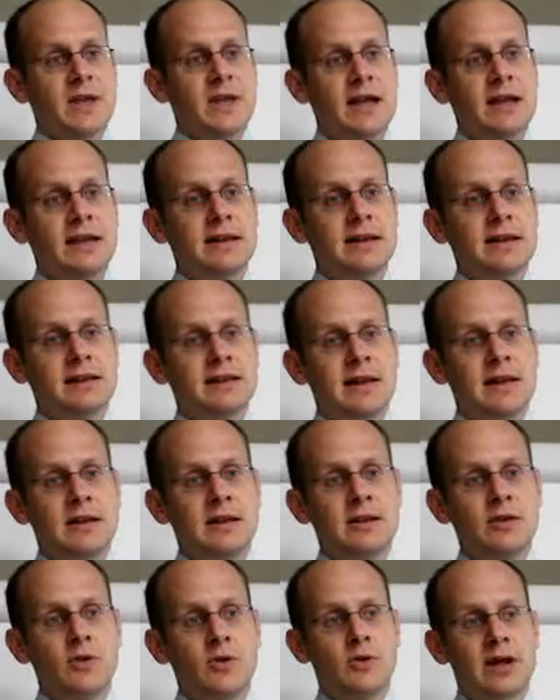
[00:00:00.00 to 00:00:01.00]
And
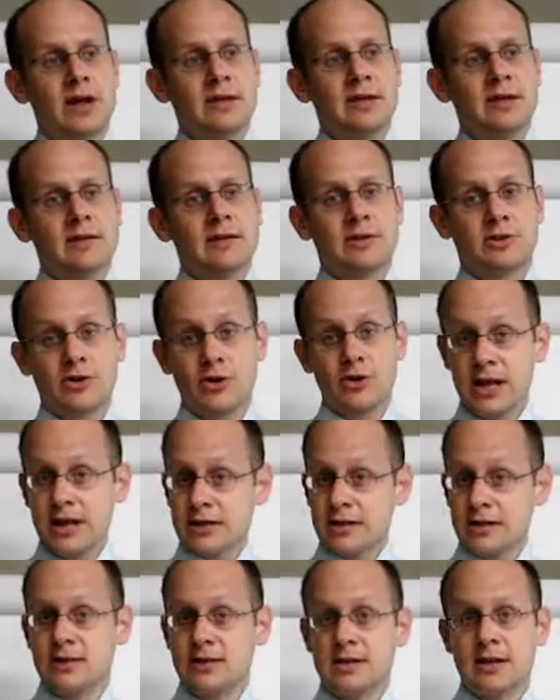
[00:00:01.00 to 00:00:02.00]
they look at the
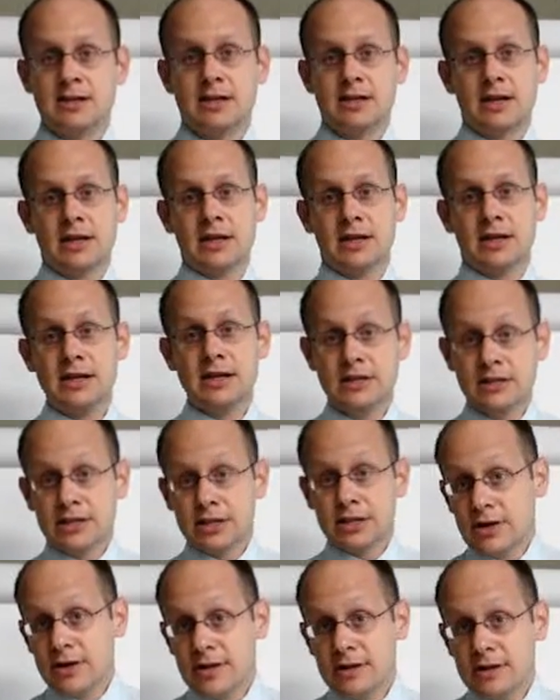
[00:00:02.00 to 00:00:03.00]
strengths, at the
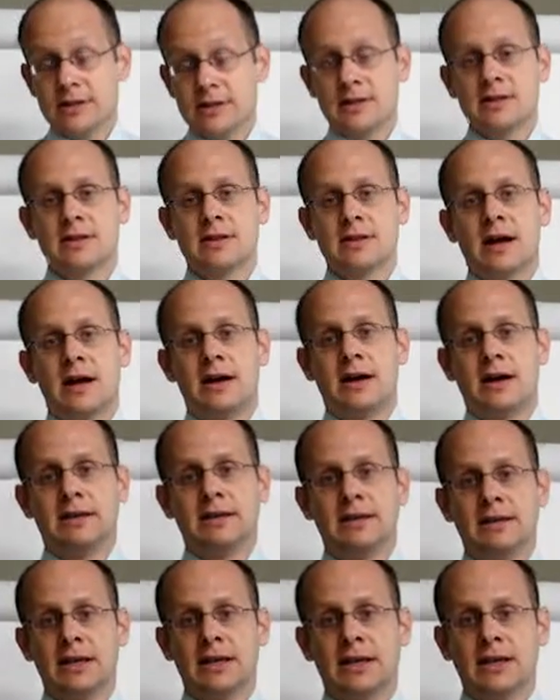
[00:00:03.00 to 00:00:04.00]
interests,
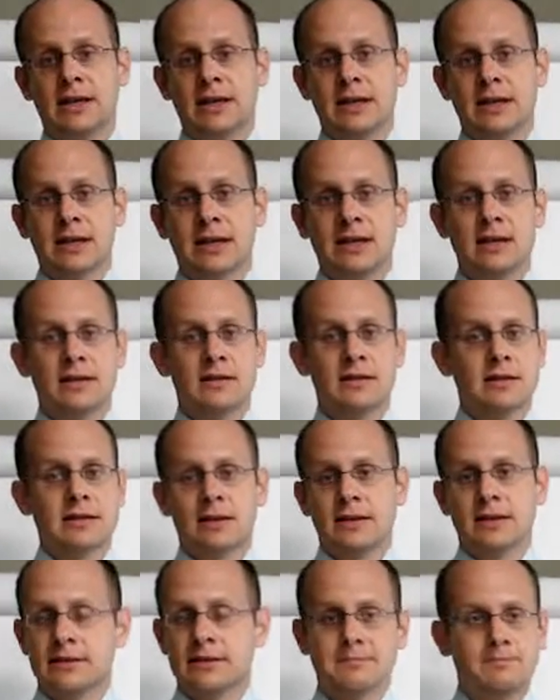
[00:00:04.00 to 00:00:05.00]
and
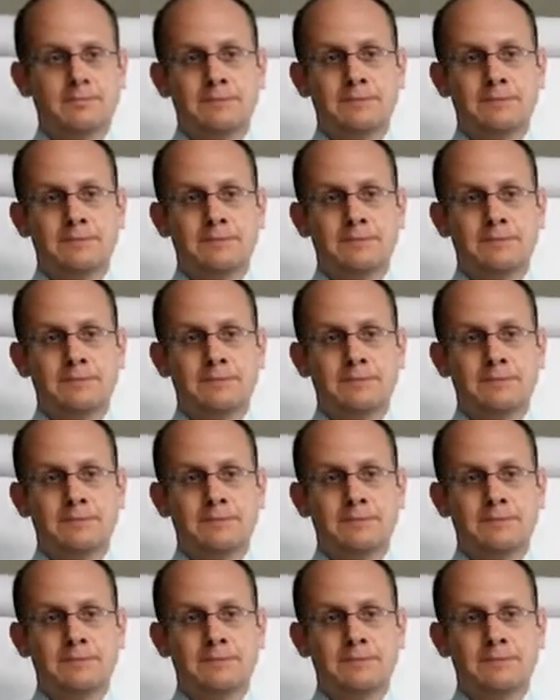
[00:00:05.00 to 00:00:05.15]
the